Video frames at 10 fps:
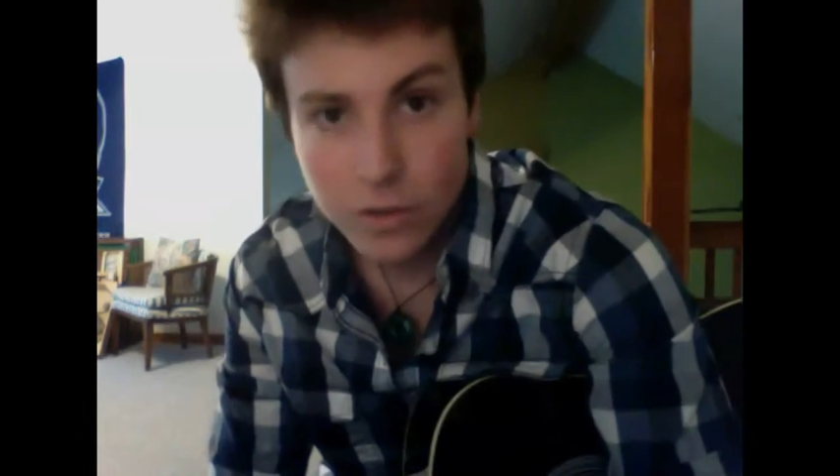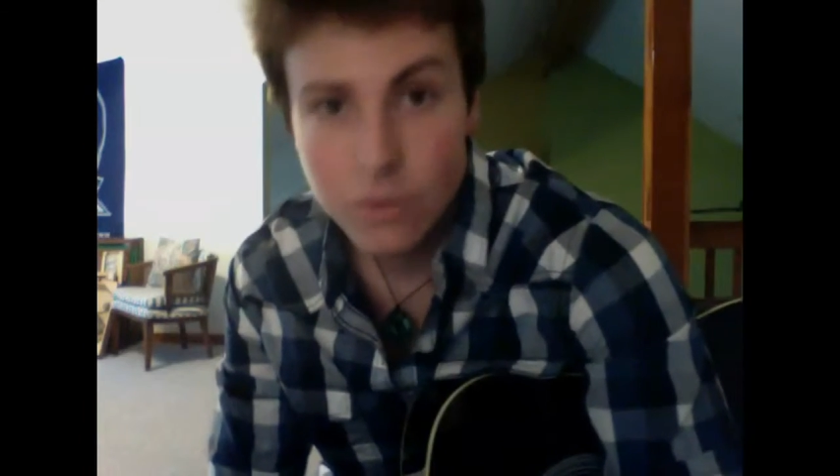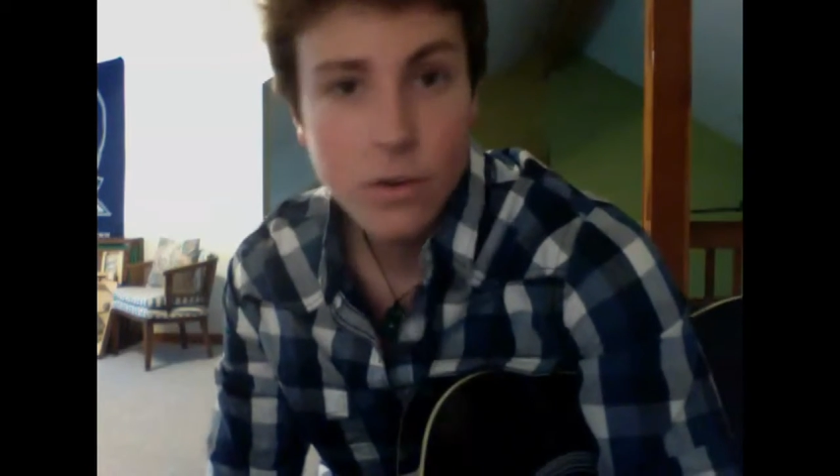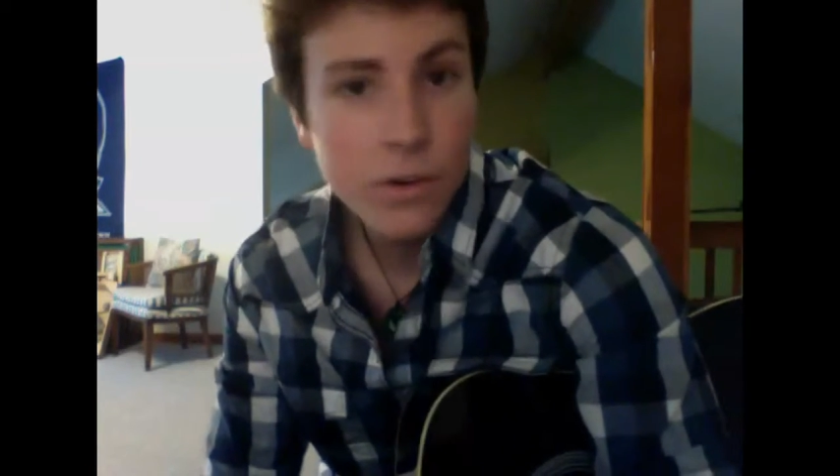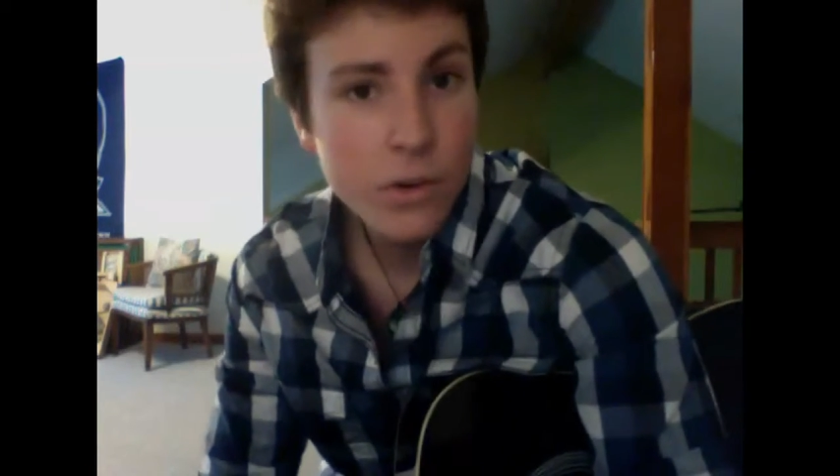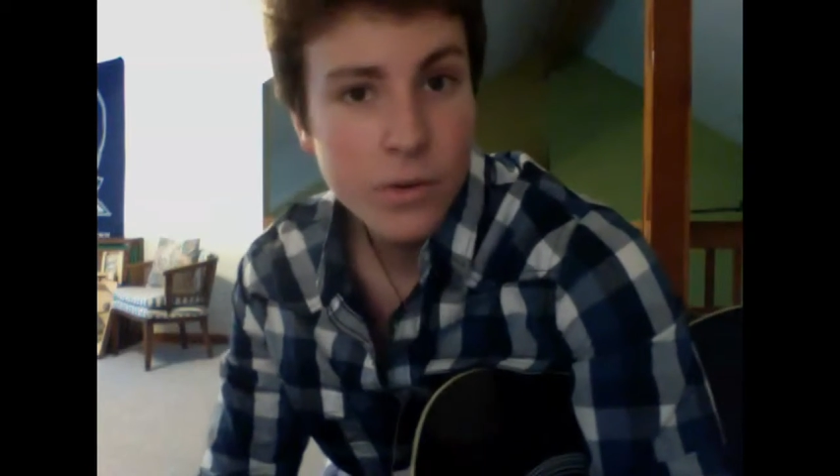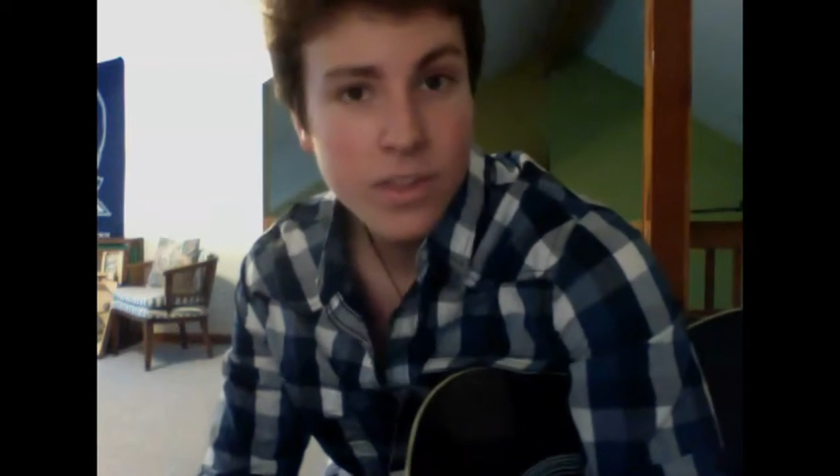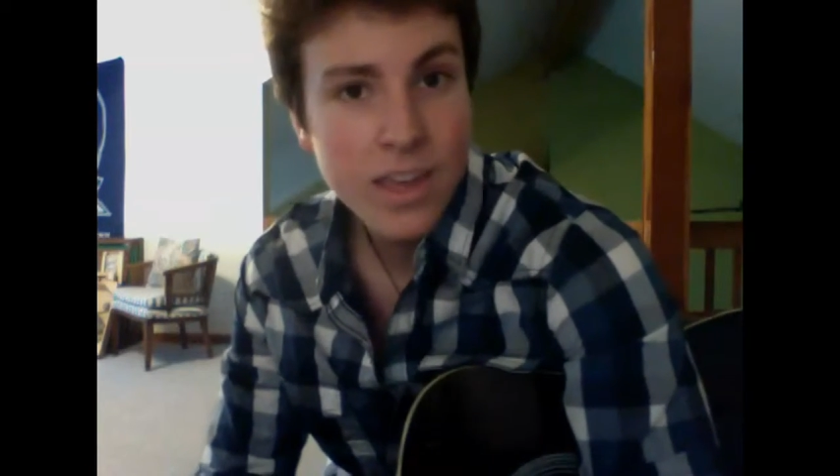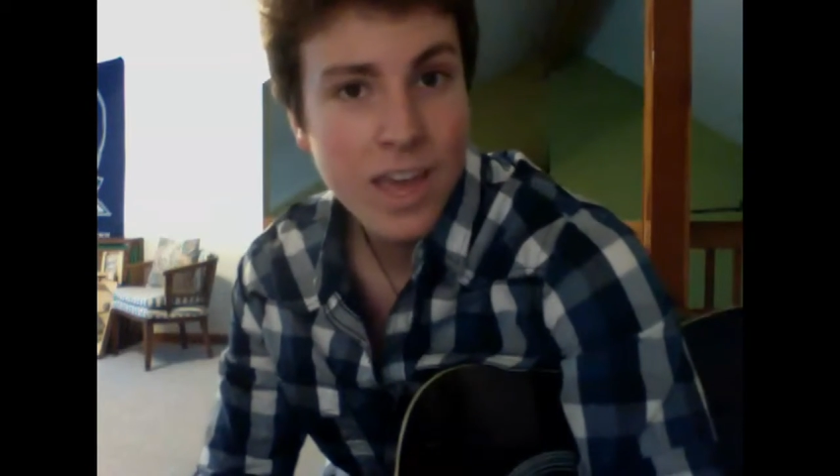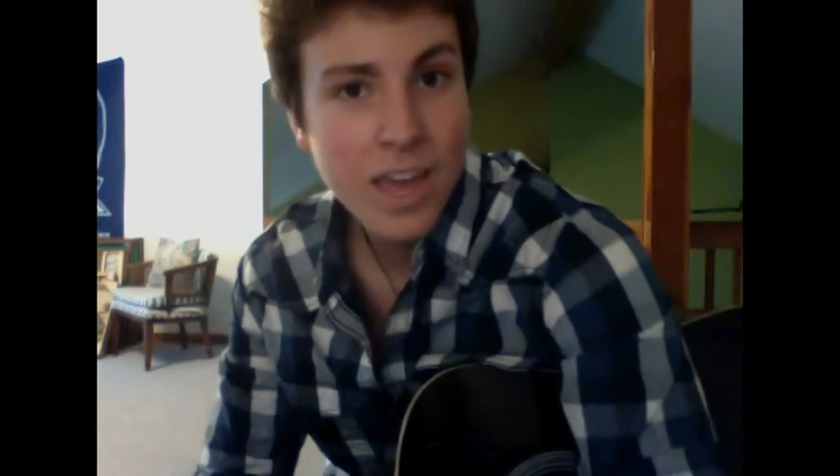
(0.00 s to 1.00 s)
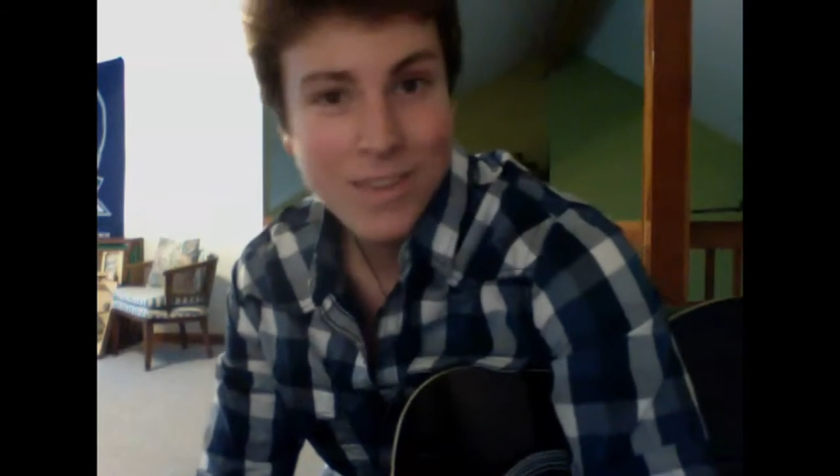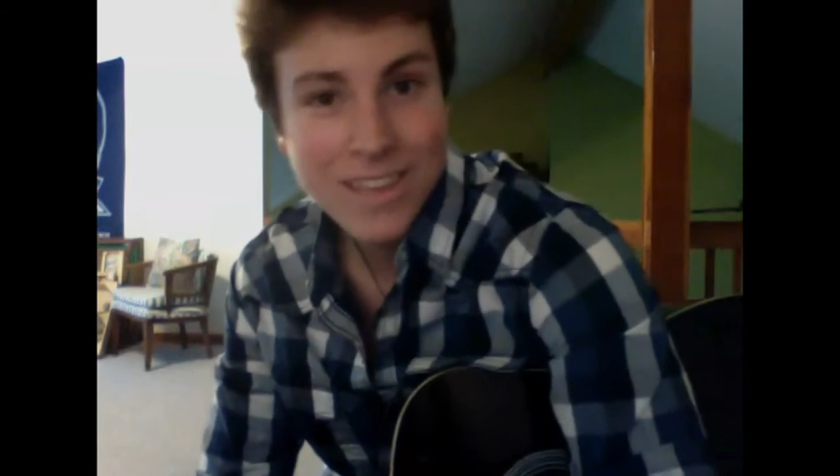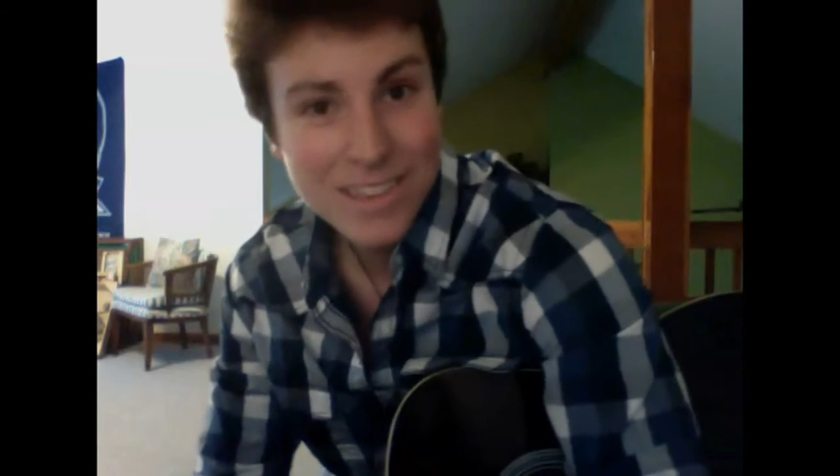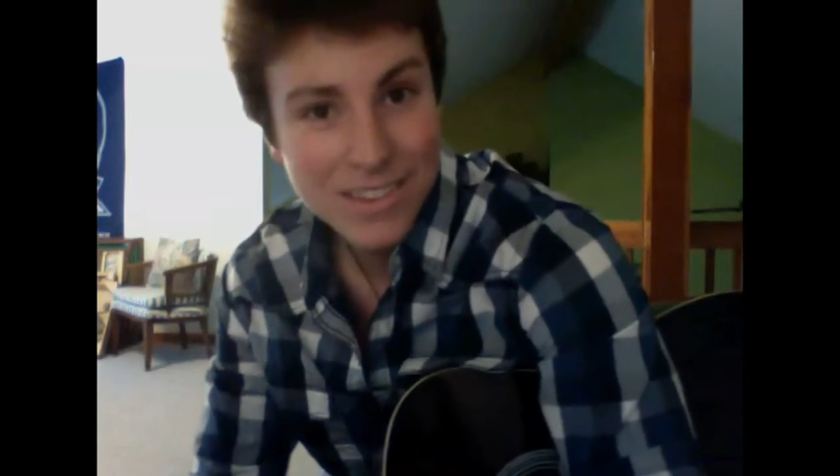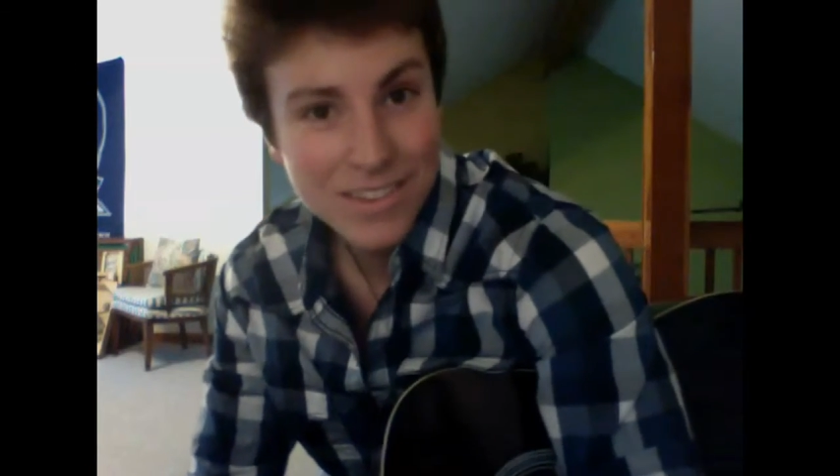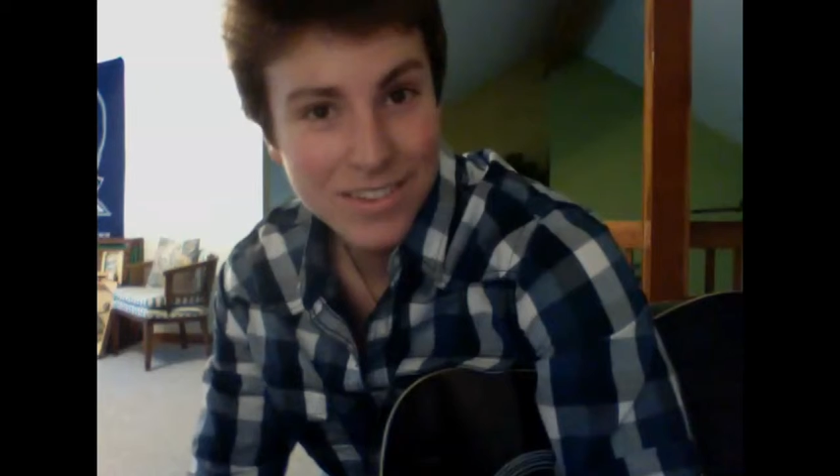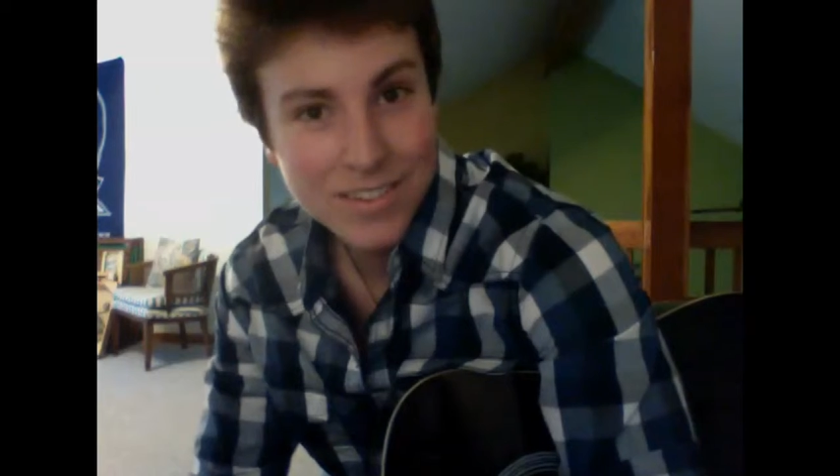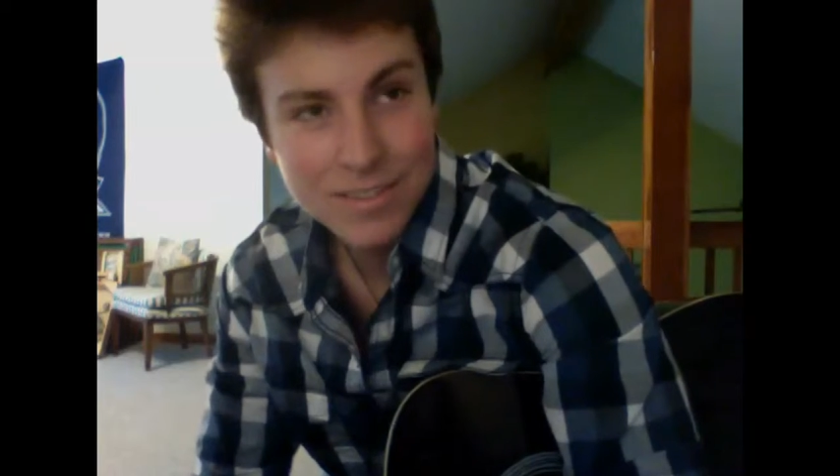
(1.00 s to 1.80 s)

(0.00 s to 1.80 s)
who don't know who the Academy is.